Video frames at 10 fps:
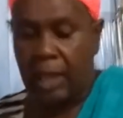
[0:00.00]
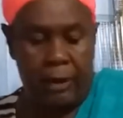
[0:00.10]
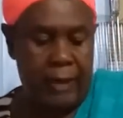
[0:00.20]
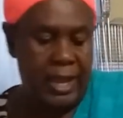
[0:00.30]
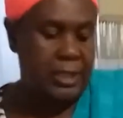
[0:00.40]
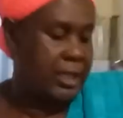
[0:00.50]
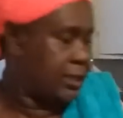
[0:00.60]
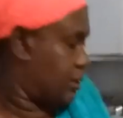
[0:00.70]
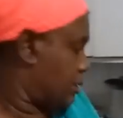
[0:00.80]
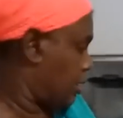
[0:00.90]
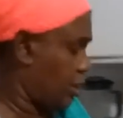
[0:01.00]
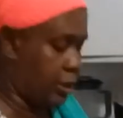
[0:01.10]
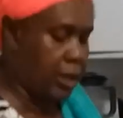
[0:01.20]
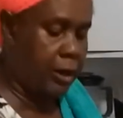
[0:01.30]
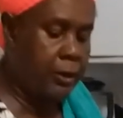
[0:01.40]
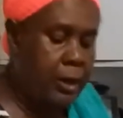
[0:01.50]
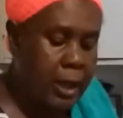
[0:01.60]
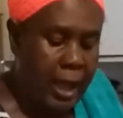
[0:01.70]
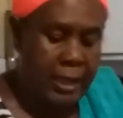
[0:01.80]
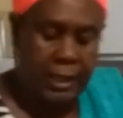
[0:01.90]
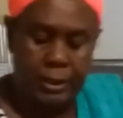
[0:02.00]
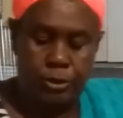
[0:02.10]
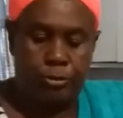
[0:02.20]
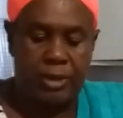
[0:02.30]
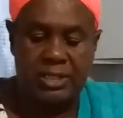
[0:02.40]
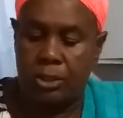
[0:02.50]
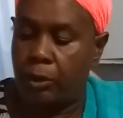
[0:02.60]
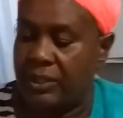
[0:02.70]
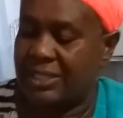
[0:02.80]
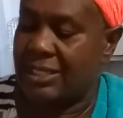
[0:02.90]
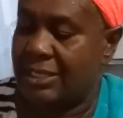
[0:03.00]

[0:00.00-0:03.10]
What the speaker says: Alright, let it stay here and get to rest. Now this